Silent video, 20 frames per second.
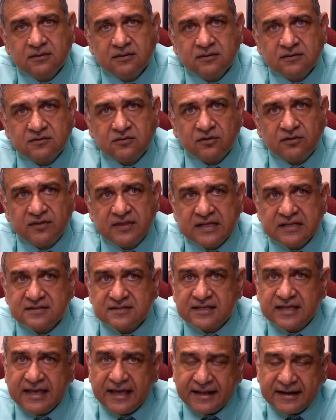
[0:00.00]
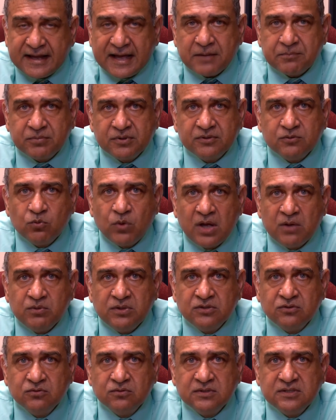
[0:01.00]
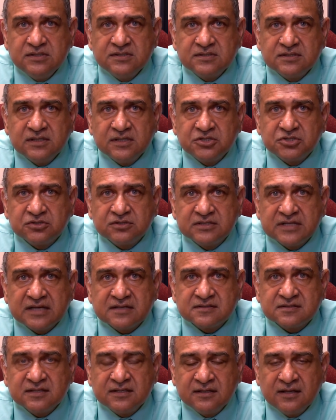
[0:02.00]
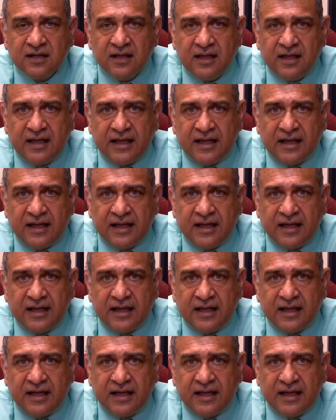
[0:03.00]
So things can happen while we do these initial testing.